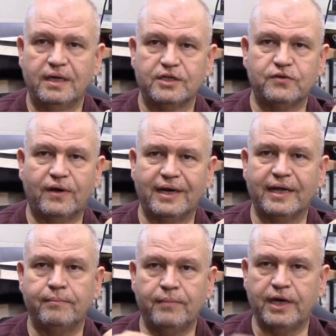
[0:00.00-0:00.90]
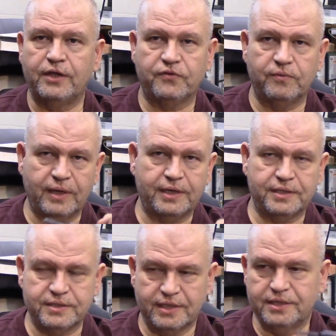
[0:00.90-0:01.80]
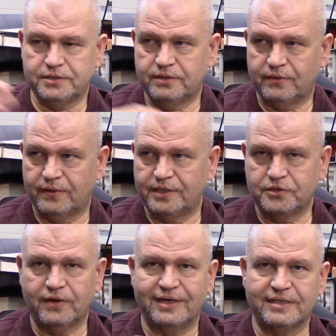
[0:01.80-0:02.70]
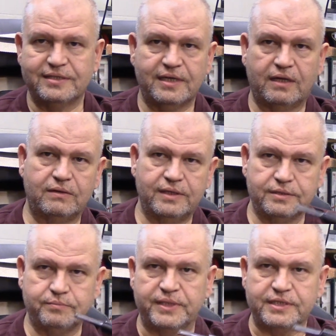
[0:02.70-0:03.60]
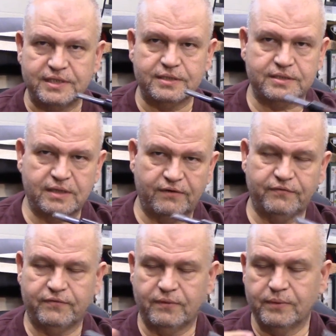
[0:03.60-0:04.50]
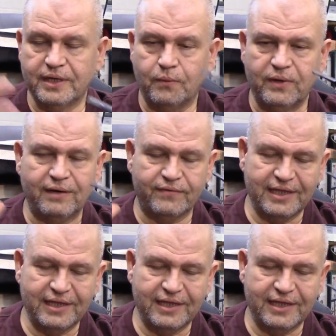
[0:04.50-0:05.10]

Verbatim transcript: trying to get money through monetization, or he's trying to sell his business stuff, or, you know, whatever.